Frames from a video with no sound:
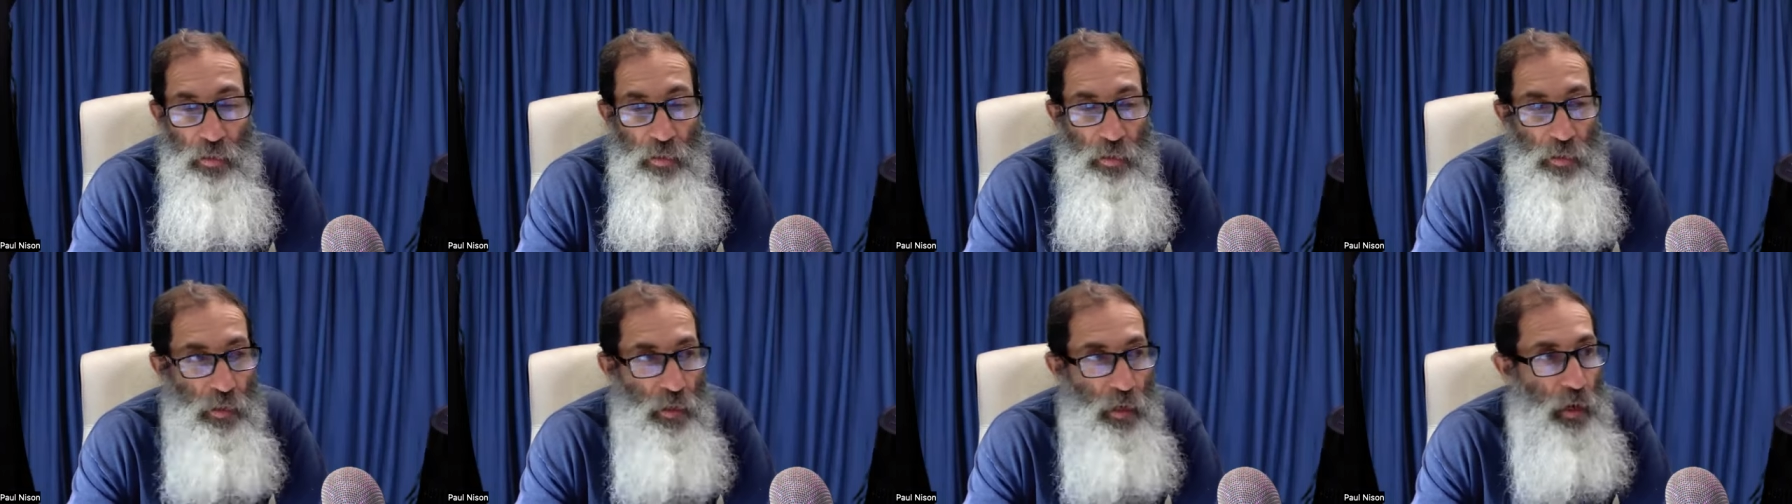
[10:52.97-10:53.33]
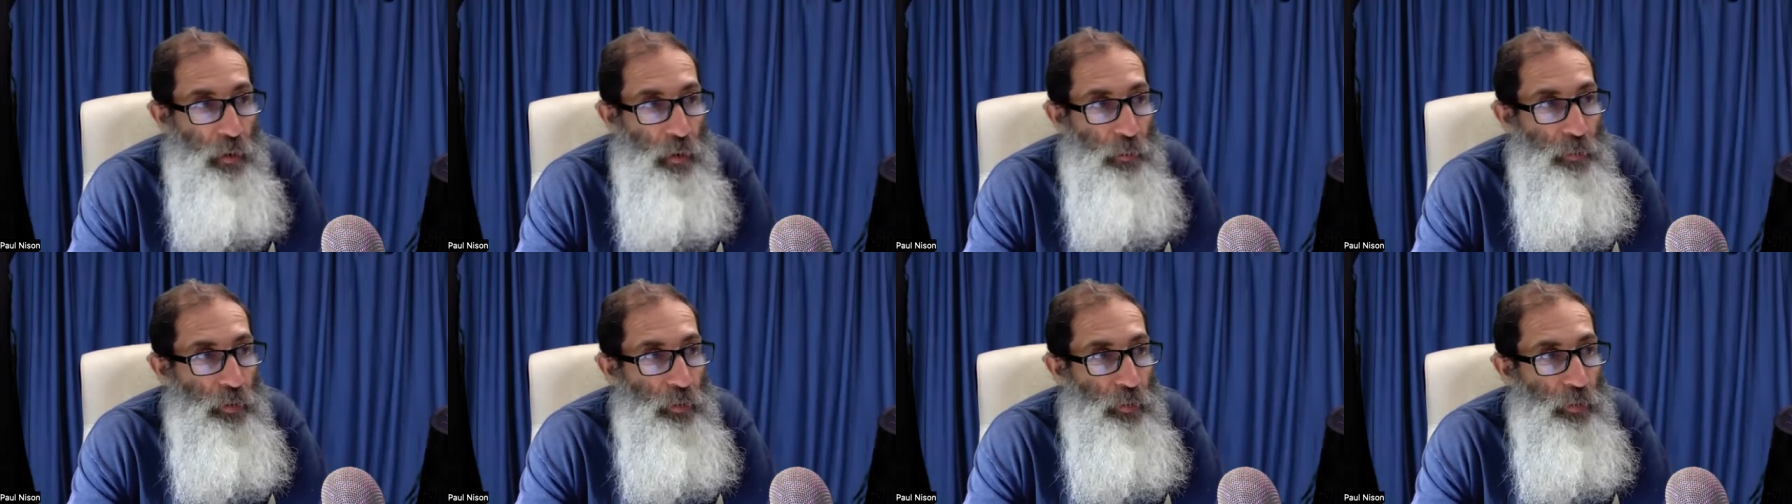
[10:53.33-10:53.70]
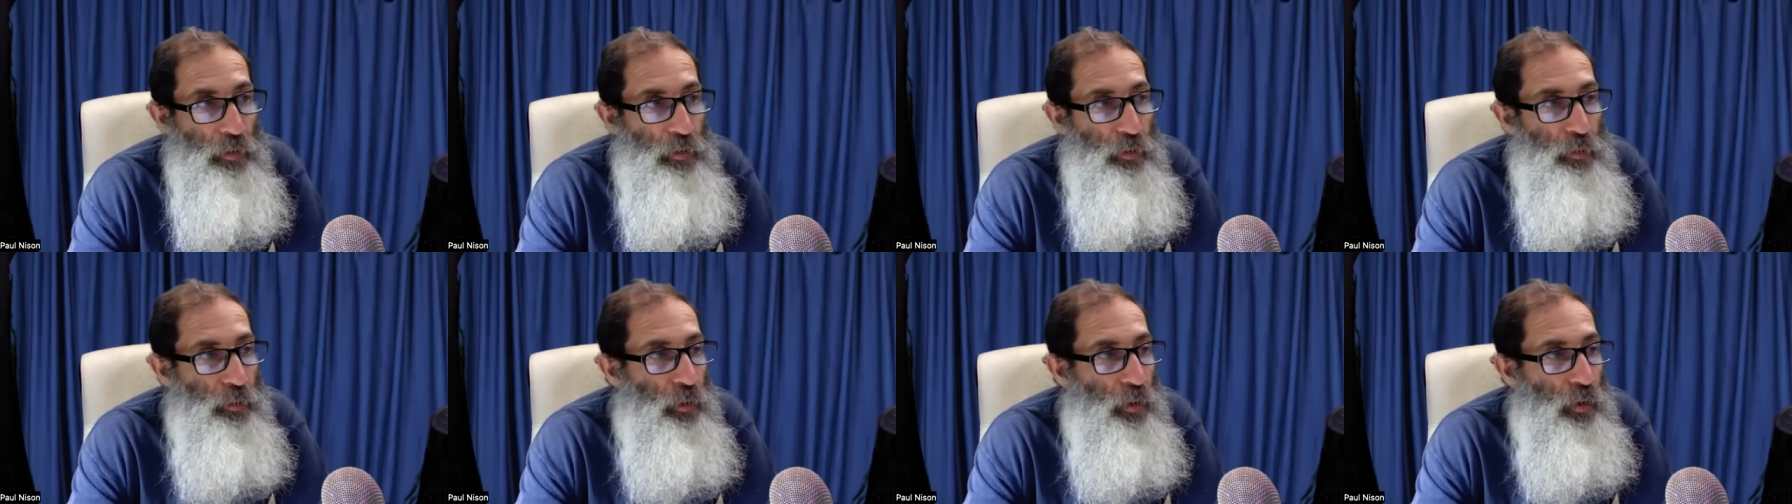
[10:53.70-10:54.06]
Yah be
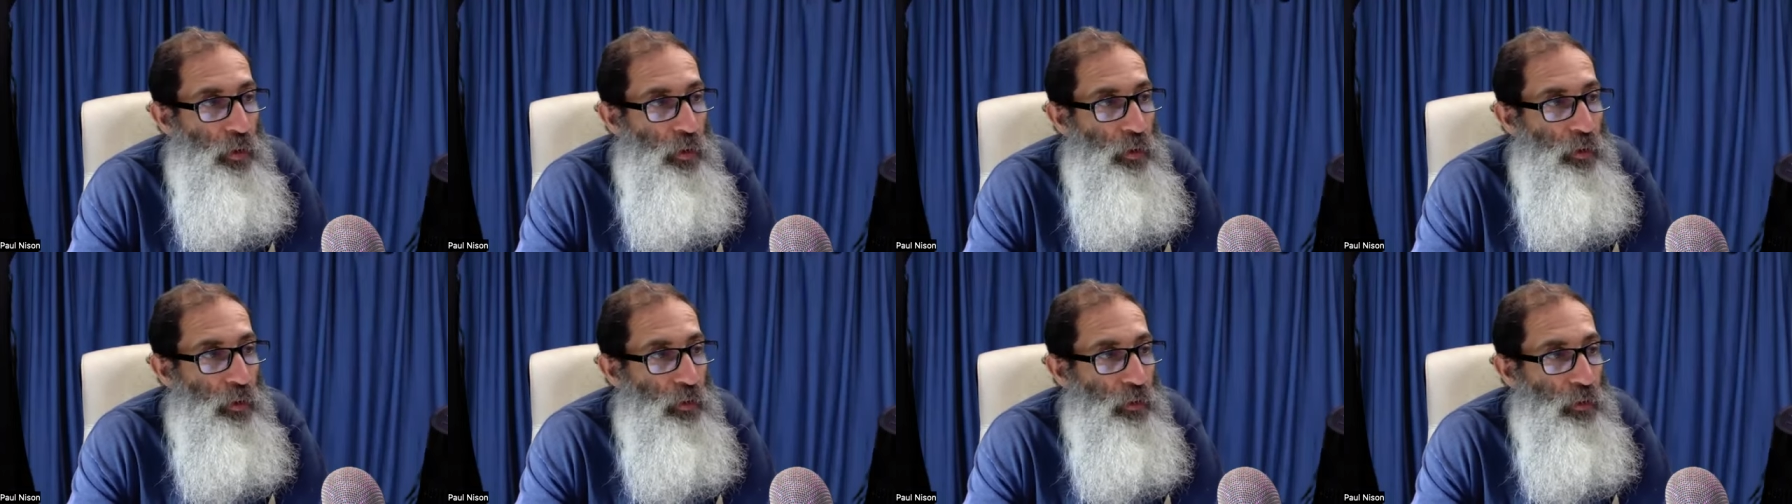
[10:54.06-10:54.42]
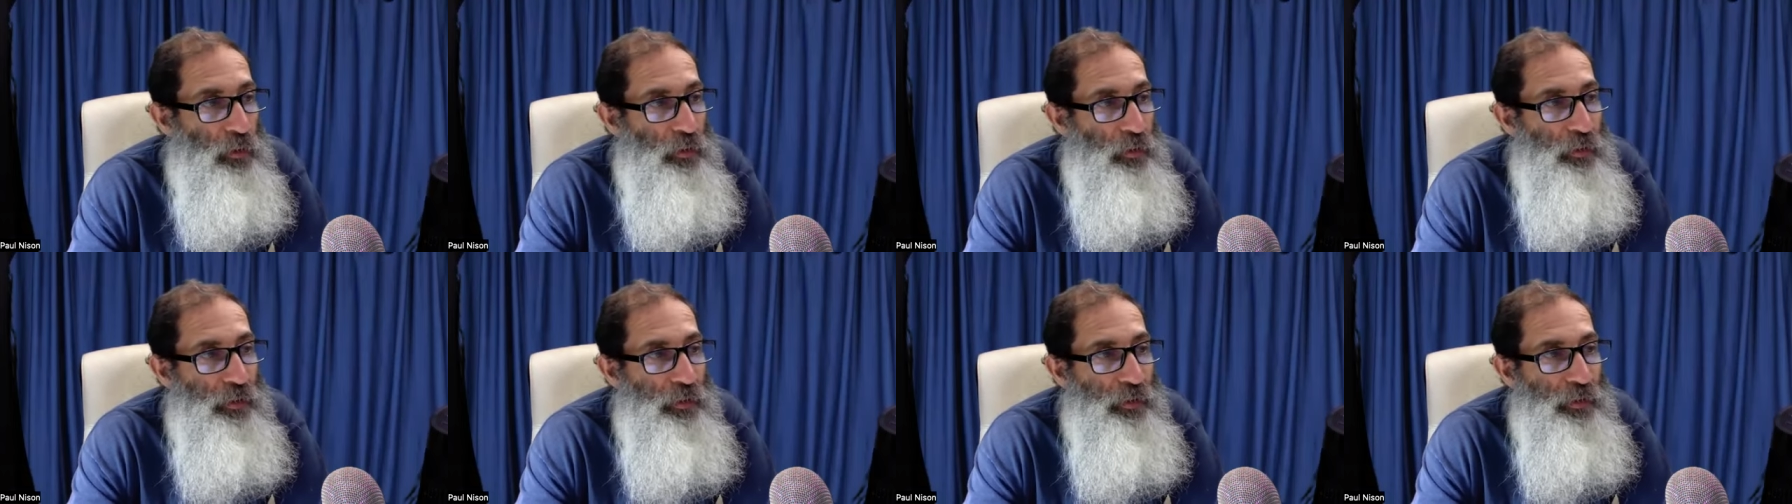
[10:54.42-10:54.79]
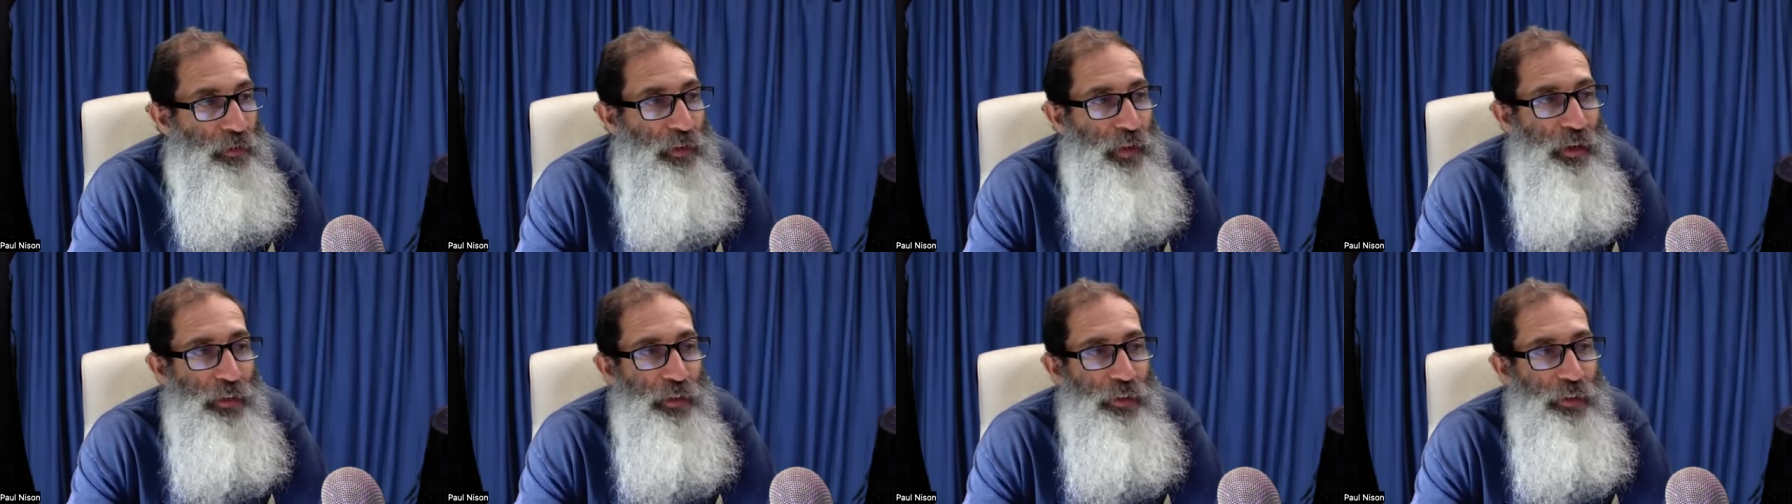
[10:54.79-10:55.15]
with you all.
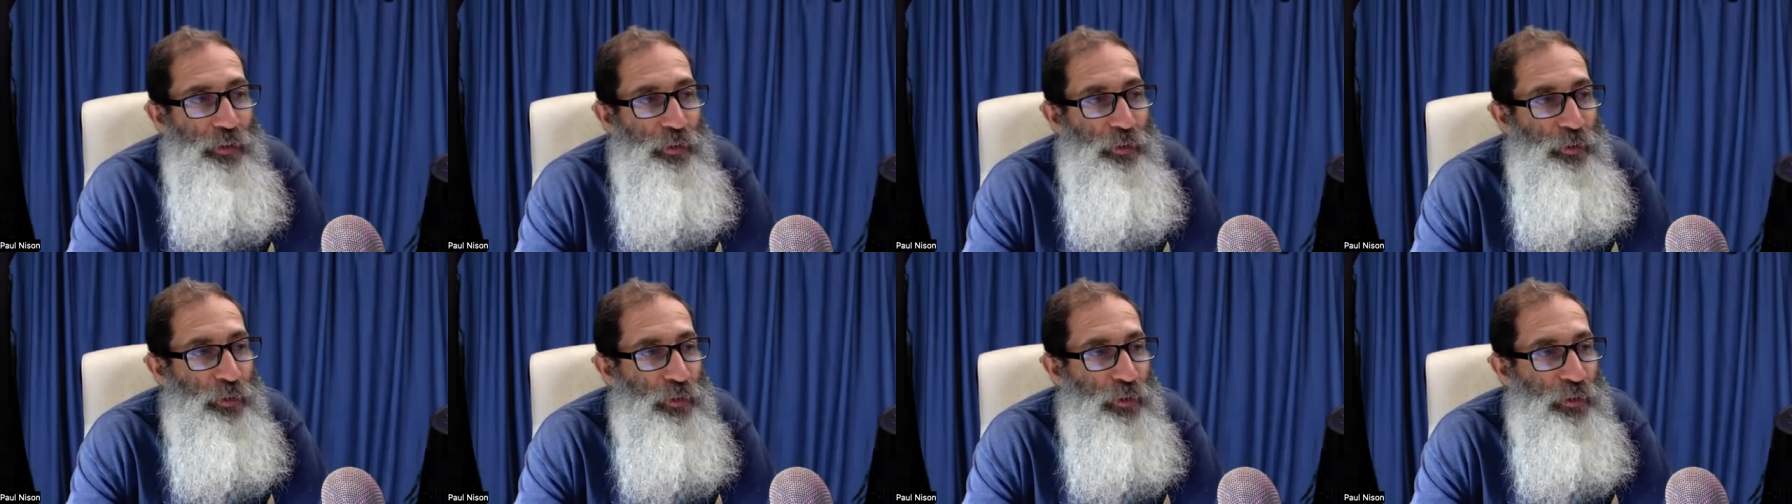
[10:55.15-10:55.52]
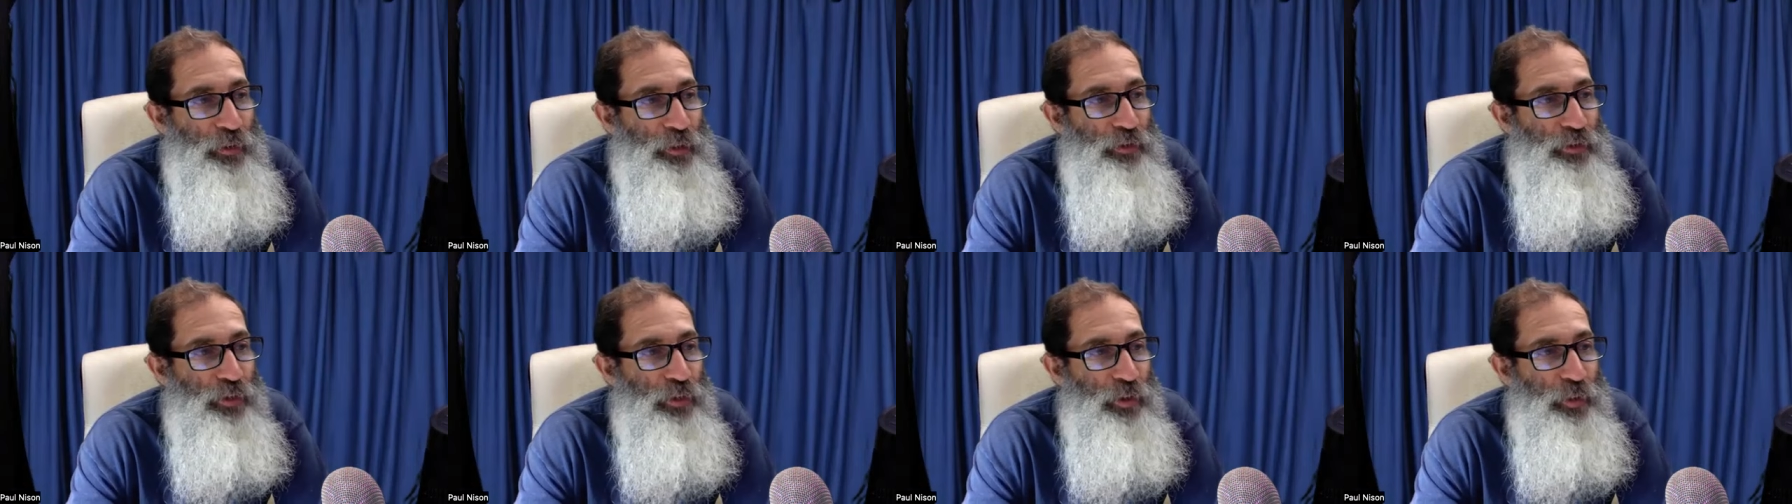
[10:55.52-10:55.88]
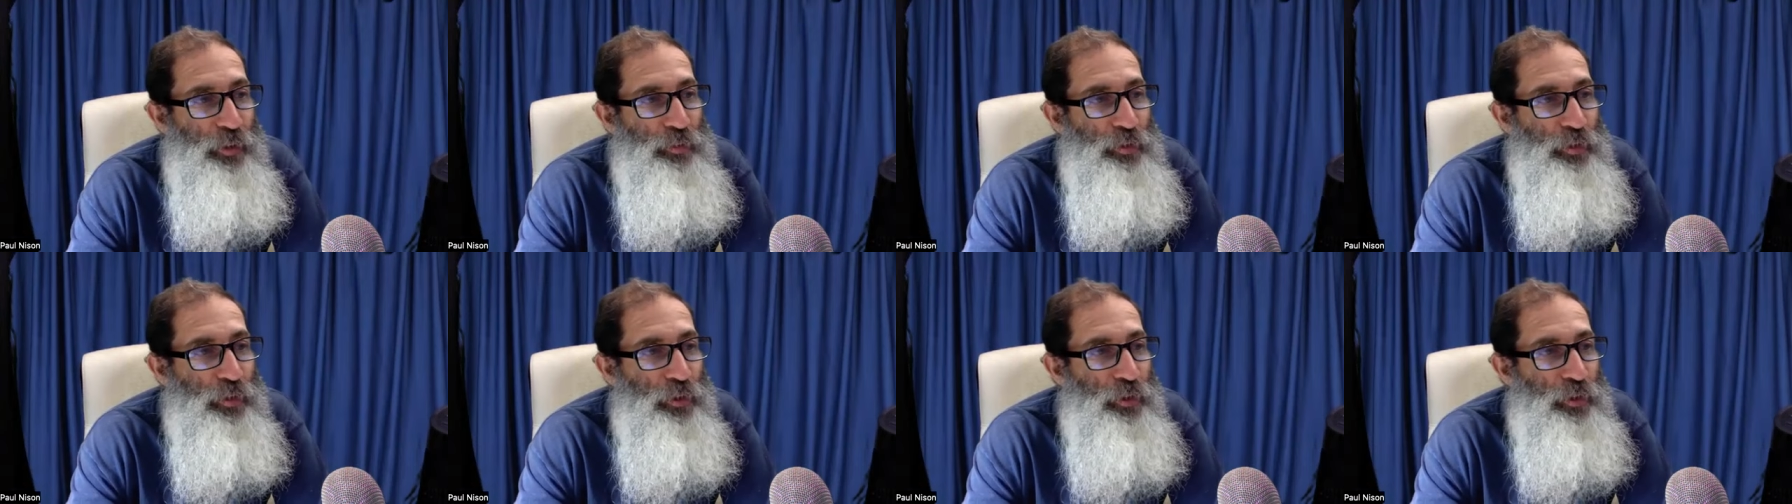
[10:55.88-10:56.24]
Thank you, and
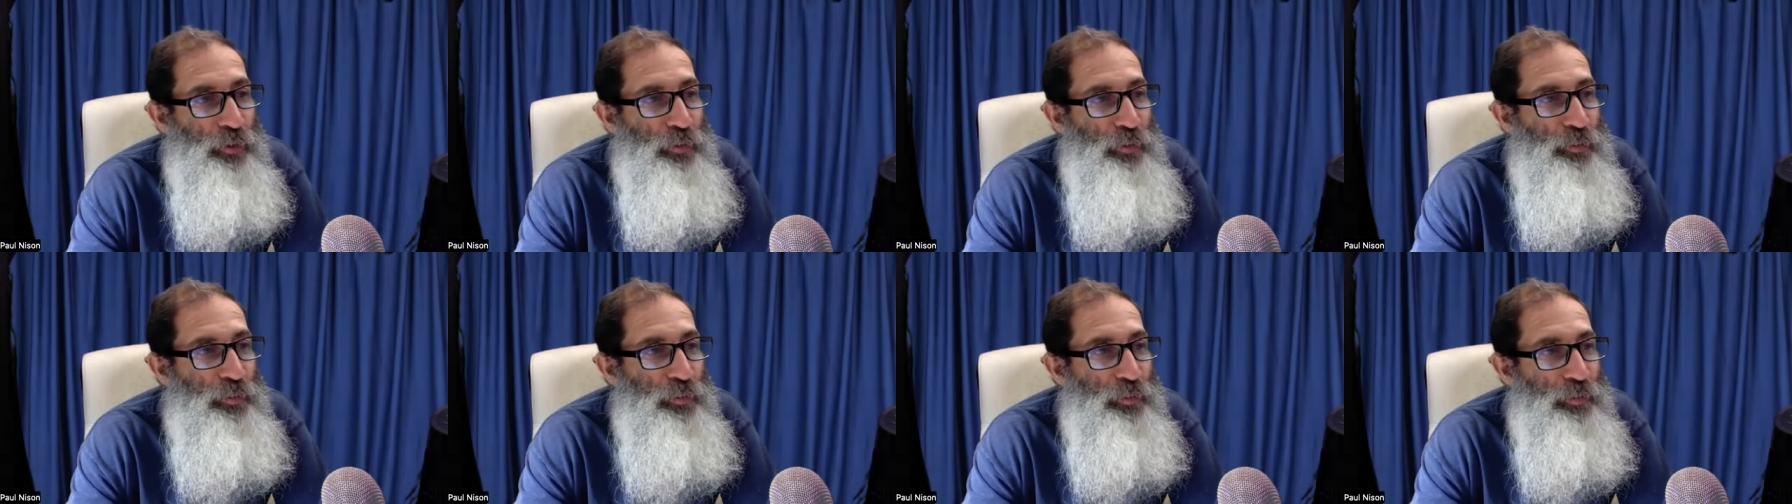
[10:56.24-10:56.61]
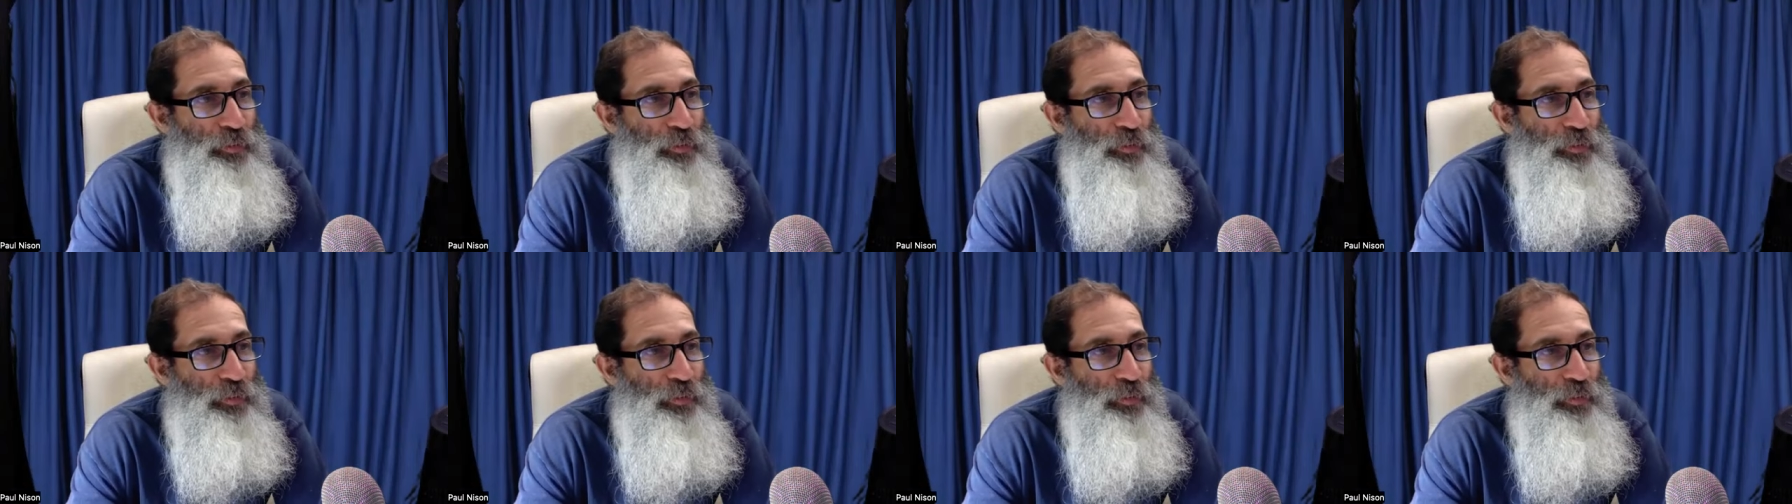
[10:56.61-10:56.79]
shalom, shalom.